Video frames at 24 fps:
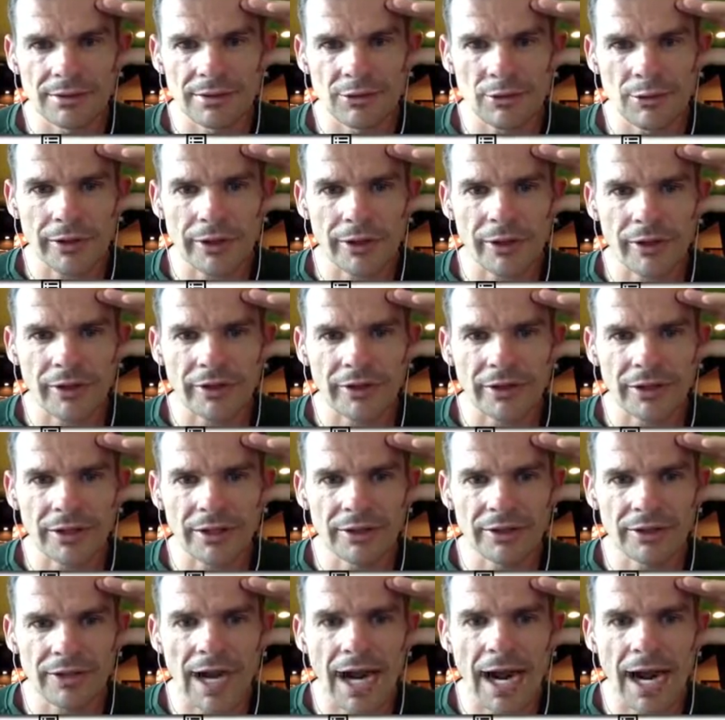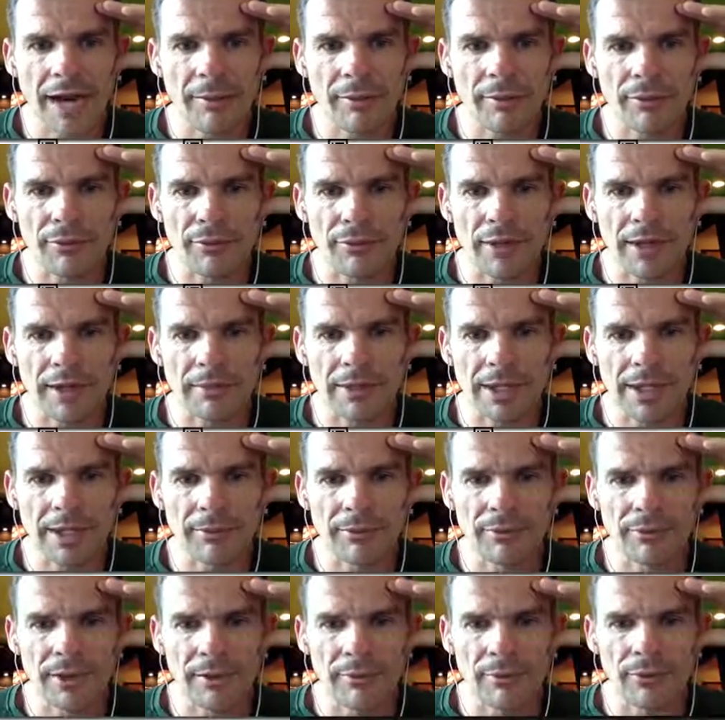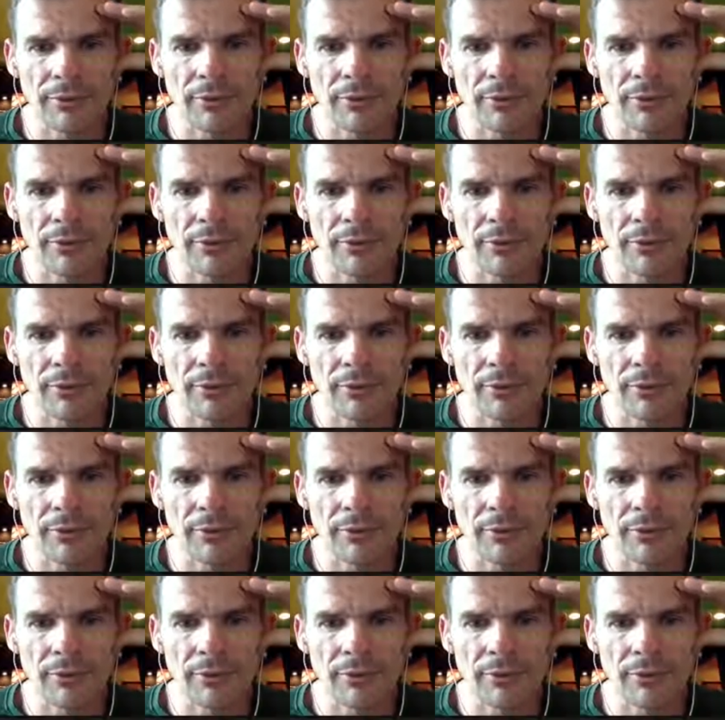2019, it's carbon frame